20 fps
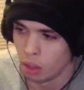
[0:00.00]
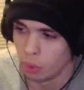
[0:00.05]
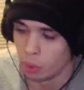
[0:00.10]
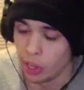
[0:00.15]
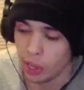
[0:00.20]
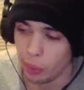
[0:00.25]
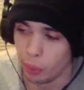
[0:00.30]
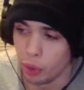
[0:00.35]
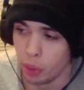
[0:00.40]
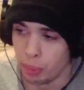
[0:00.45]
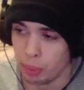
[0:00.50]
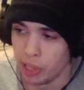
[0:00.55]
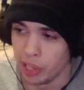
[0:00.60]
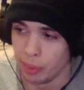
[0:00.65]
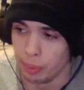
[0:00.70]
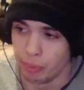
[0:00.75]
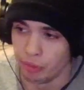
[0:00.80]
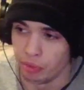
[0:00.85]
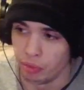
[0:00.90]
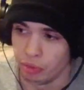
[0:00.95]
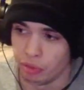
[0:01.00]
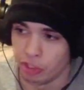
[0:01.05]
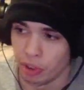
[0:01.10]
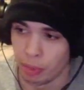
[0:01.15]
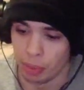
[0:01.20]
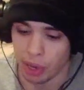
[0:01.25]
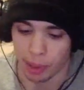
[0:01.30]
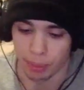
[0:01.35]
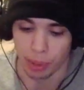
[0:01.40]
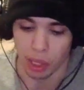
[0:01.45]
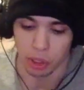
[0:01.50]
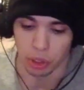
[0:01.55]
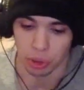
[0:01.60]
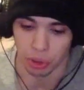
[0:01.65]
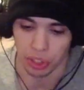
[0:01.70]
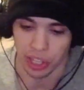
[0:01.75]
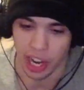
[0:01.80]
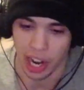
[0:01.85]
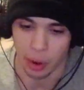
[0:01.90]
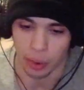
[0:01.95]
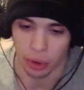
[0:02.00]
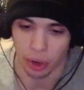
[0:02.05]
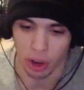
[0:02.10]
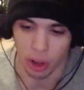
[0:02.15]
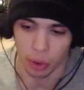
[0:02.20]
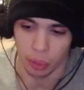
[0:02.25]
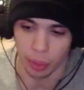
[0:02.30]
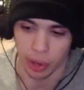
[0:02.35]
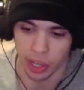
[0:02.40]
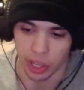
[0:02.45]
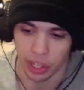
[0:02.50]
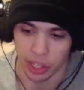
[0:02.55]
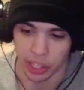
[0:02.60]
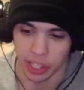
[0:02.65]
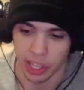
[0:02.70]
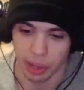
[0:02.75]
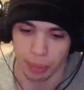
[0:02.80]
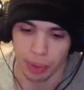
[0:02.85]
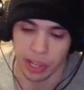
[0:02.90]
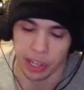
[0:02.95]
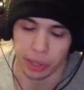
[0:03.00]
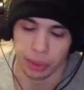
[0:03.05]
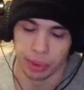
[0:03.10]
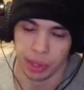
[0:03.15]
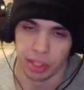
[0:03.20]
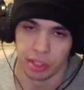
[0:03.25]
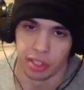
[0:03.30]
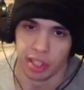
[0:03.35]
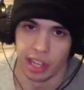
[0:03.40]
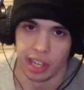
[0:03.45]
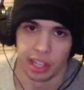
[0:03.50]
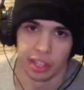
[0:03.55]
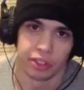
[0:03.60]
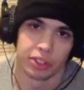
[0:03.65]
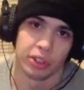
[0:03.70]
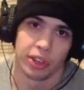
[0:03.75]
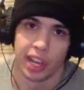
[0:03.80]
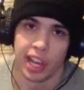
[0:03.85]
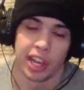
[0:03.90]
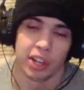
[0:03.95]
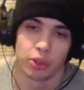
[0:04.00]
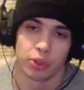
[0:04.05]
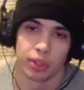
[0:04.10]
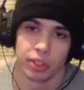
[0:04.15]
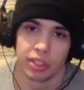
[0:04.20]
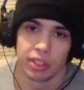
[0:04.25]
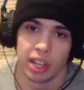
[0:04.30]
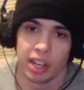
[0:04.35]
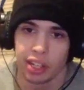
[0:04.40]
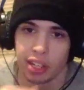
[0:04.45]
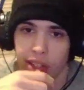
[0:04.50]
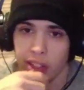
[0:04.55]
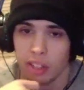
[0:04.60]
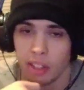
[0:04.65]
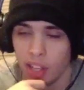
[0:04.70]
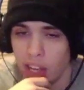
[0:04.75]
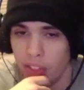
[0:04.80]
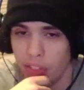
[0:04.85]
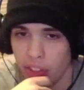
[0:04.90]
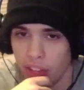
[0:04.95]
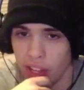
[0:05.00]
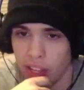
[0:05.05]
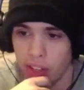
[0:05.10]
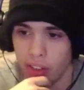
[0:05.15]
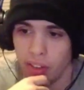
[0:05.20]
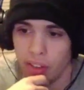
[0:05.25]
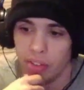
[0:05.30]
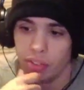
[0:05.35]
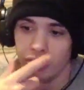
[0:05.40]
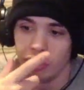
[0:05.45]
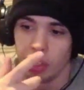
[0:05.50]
well, it would be from like Muscle Tower all the way to the Commander Red saga, so the Android saga, and then